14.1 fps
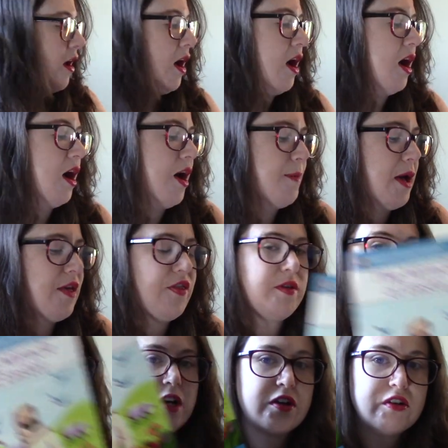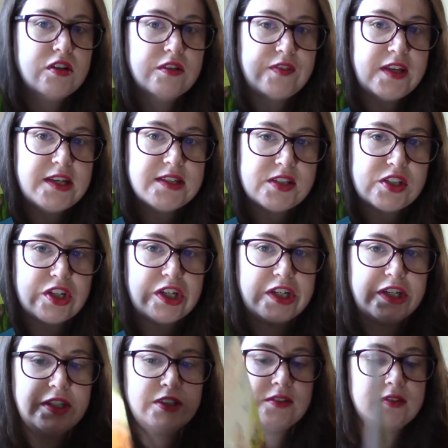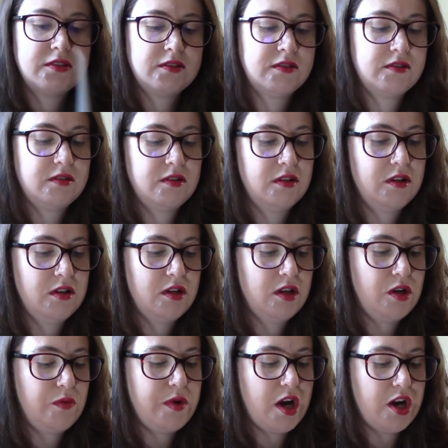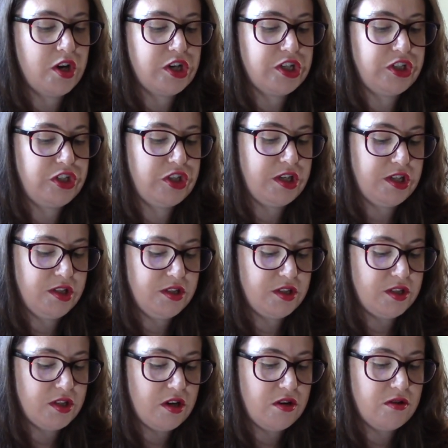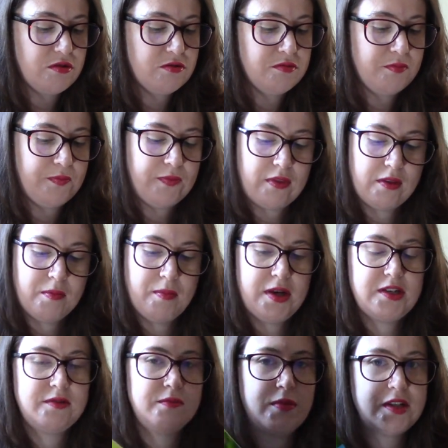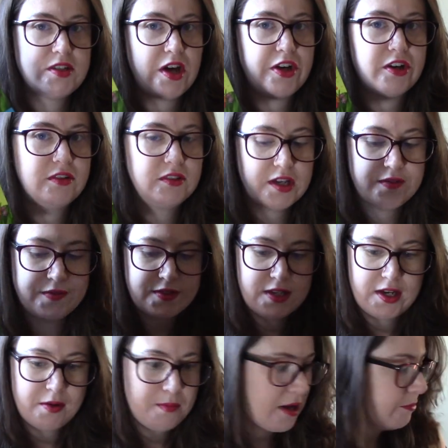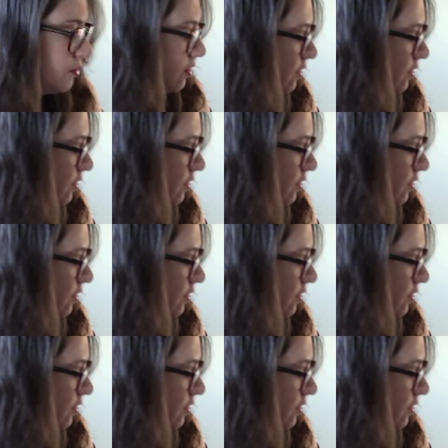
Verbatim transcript: Um, the Miracle of Easter. We are Christian, so my, my daughter loves like Bible